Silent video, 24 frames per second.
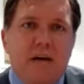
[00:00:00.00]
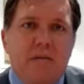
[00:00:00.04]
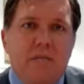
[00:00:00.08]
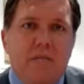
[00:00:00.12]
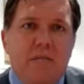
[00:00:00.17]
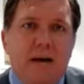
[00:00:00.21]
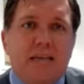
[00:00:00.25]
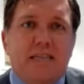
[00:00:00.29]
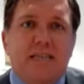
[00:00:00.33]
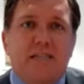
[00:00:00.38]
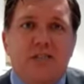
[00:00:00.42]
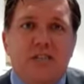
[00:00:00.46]

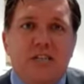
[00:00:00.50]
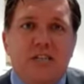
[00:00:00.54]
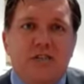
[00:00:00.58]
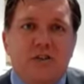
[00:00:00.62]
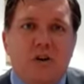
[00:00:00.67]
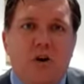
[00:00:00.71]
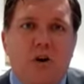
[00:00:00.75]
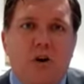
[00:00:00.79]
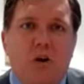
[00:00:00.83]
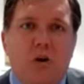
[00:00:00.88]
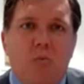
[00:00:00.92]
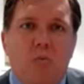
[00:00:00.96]
messages
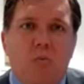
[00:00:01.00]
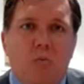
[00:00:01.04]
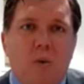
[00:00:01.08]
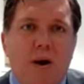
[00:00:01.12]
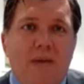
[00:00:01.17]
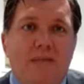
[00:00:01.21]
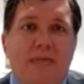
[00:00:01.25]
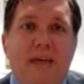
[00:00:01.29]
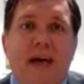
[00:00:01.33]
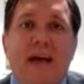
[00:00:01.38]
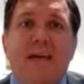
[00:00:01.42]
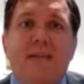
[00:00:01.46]
on
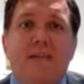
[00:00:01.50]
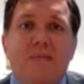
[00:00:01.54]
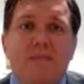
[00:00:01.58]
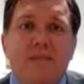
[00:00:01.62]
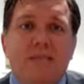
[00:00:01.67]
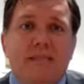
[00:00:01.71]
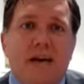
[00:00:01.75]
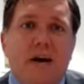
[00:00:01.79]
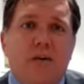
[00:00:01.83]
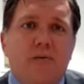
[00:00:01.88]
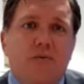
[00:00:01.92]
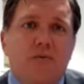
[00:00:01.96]
when they
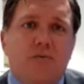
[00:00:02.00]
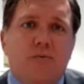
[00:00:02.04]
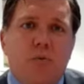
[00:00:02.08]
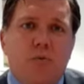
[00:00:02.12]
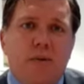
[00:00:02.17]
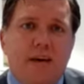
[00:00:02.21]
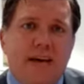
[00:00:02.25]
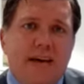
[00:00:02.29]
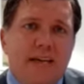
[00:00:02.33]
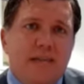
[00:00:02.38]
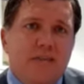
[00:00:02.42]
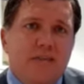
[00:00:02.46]
themselves will
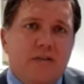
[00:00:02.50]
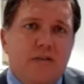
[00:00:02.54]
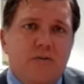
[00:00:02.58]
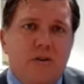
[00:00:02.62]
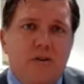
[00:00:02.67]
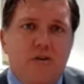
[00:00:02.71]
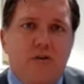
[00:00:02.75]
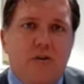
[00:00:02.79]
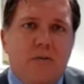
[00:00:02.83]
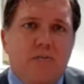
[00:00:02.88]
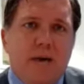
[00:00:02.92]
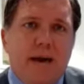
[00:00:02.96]
be in so that
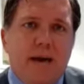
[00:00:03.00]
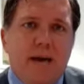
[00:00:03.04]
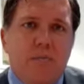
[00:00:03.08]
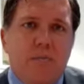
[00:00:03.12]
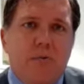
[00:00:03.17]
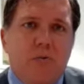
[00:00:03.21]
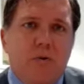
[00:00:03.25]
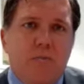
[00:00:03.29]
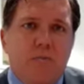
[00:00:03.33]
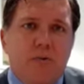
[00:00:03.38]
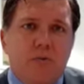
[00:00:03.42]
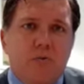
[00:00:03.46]
you can make
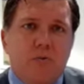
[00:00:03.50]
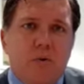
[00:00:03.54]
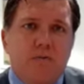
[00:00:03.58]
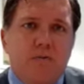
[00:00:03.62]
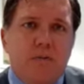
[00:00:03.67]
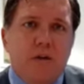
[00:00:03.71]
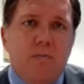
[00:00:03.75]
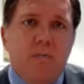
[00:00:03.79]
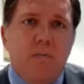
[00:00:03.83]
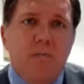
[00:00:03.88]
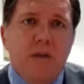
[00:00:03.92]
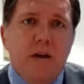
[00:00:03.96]
appointments with
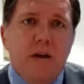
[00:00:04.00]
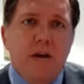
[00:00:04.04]
them.